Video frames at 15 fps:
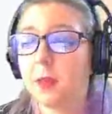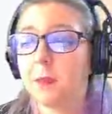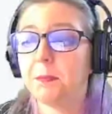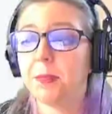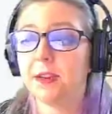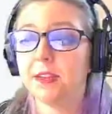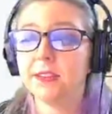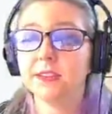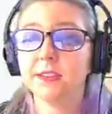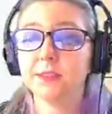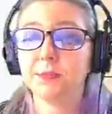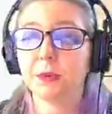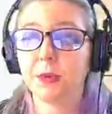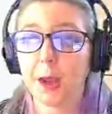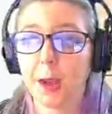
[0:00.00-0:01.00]
but its
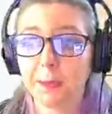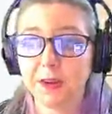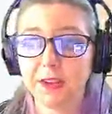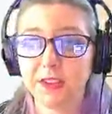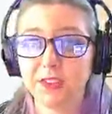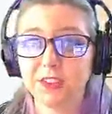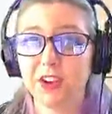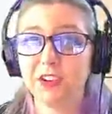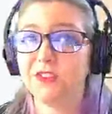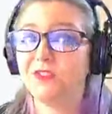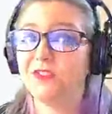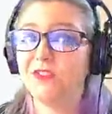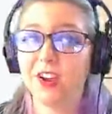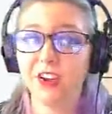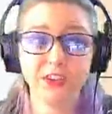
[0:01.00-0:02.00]
properties are
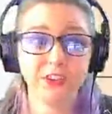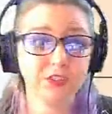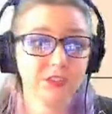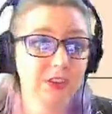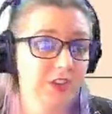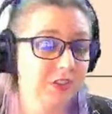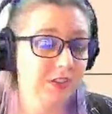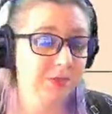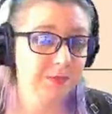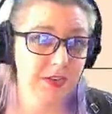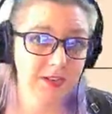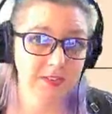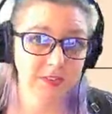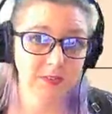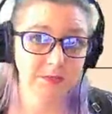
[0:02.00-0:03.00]
very strange
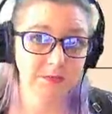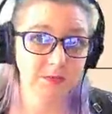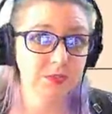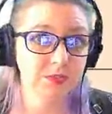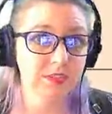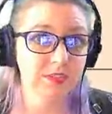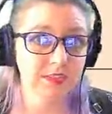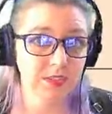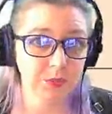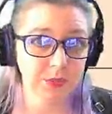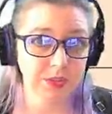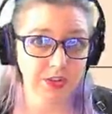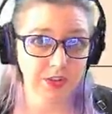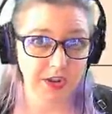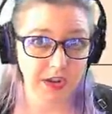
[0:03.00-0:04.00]
compared to most things that we
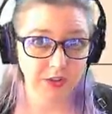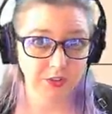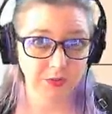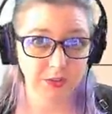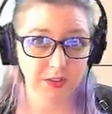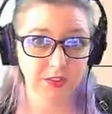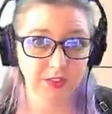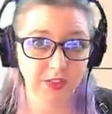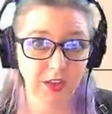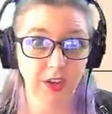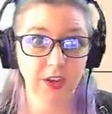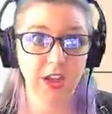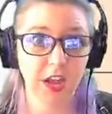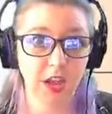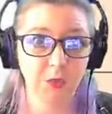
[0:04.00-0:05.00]
interact with that are
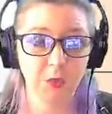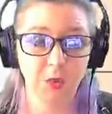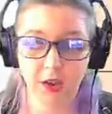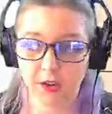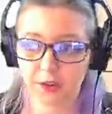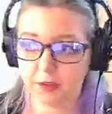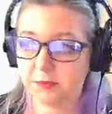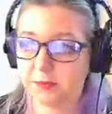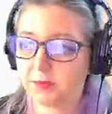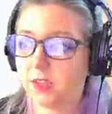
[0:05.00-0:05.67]
not water.